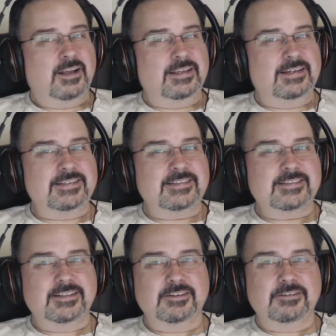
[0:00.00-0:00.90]
Yes,
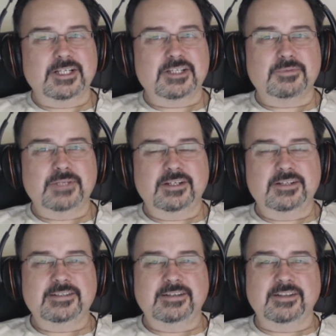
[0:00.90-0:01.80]
and it runs
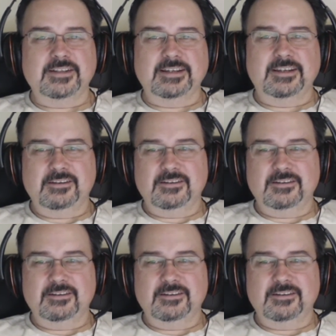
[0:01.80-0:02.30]
Windows 7, thank you.